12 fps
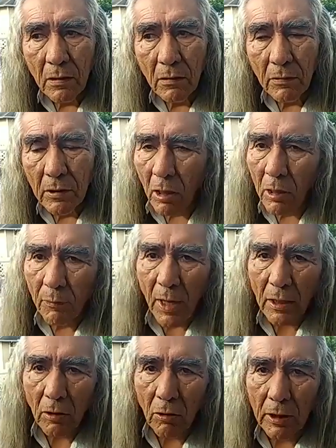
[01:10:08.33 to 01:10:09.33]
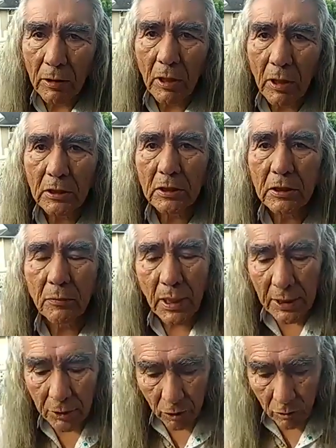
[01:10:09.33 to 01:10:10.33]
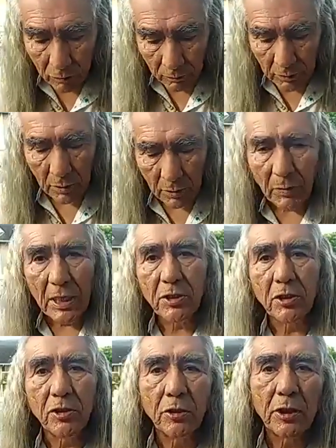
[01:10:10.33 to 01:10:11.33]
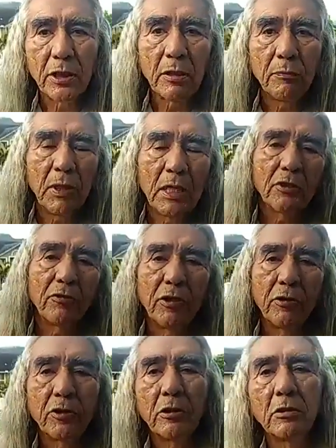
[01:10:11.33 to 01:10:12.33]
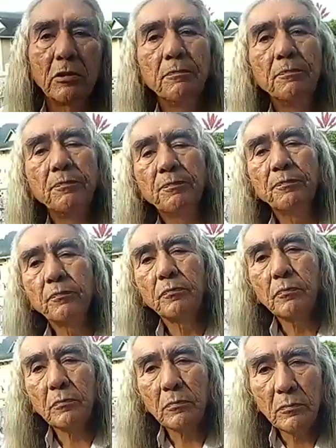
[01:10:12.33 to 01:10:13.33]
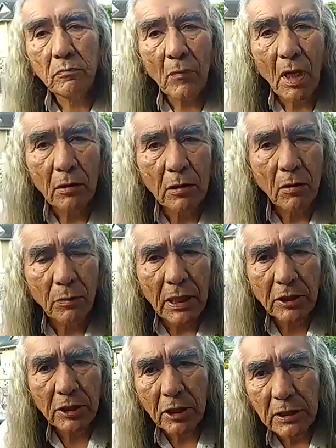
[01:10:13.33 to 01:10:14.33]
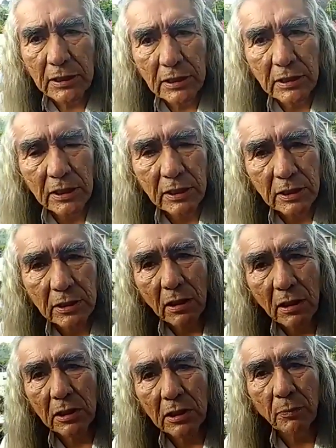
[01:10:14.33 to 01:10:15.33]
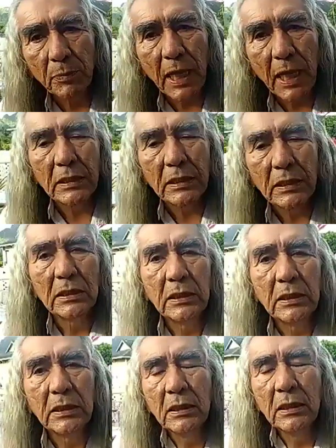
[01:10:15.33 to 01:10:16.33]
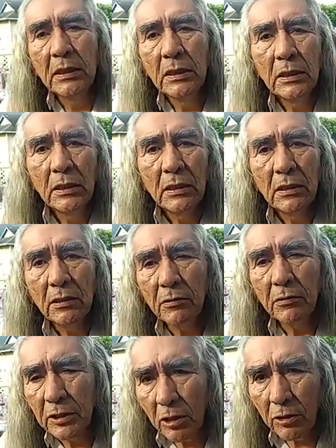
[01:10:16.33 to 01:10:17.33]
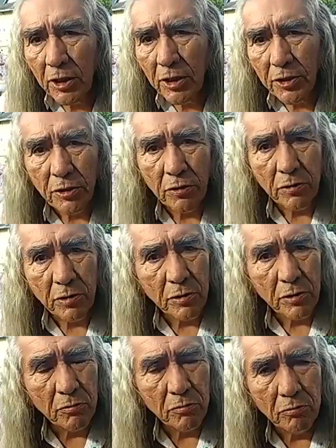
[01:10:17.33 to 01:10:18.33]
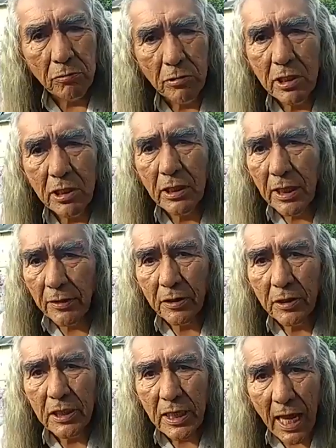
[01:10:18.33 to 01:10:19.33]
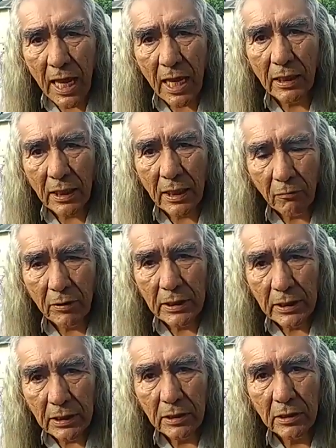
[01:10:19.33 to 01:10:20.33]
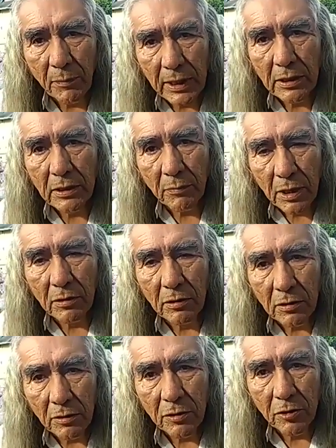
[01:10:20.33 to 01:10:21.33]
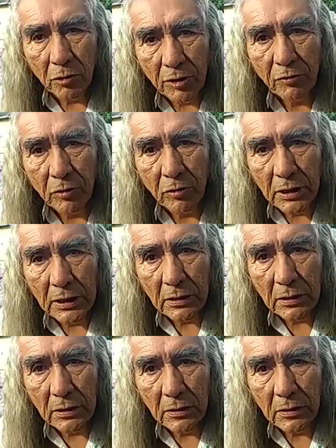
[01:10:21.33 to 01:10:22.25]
We call upon the Holy Ones to bless you, to bless your journey, bless your future, to bless your existence here on this planet, to encourage you to really understand that we need to make the Mother Earth joyful again.